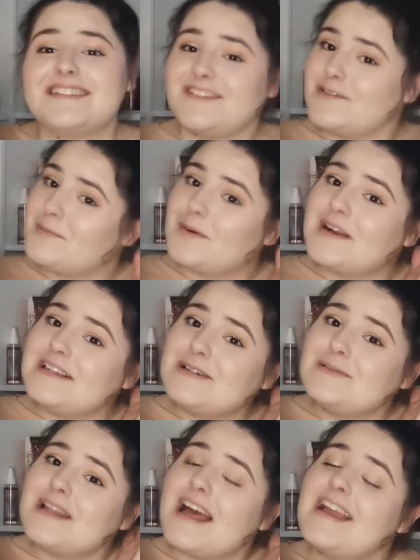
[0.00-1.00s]
of a book I
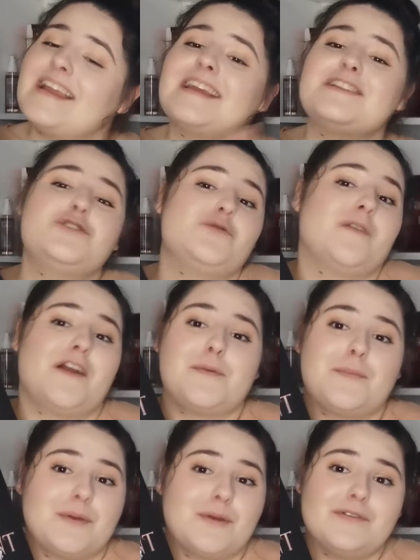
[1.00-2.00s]
don't like and two
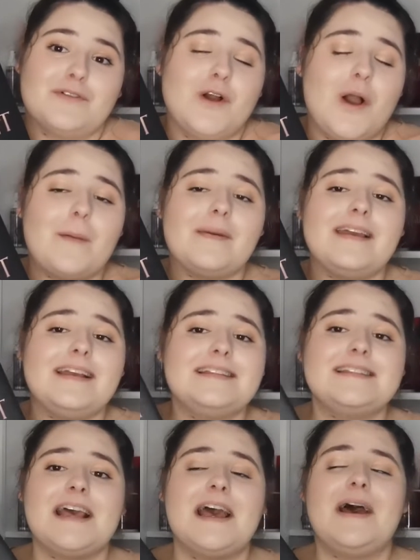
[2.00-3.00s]
very beautiful copies.
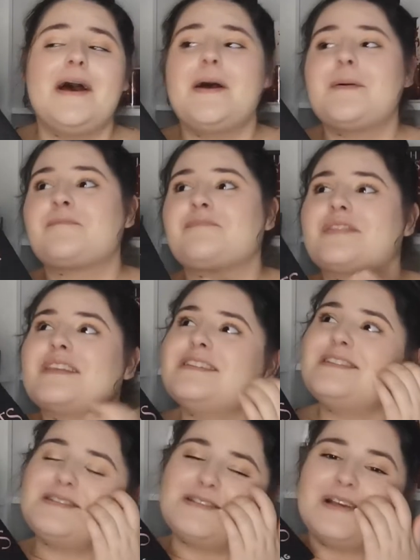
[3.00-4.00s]

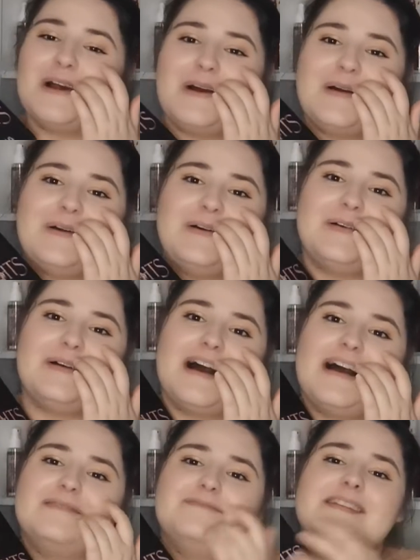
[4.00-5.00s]
So,
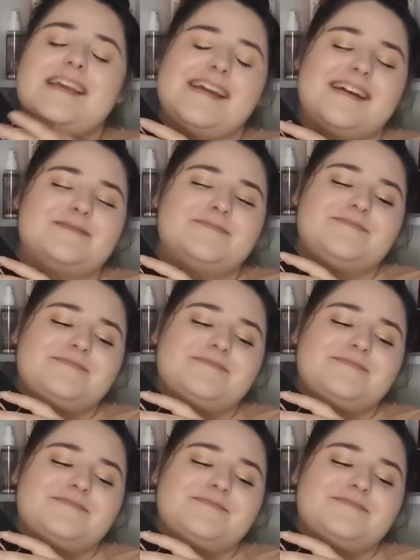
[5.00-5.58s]
yeah.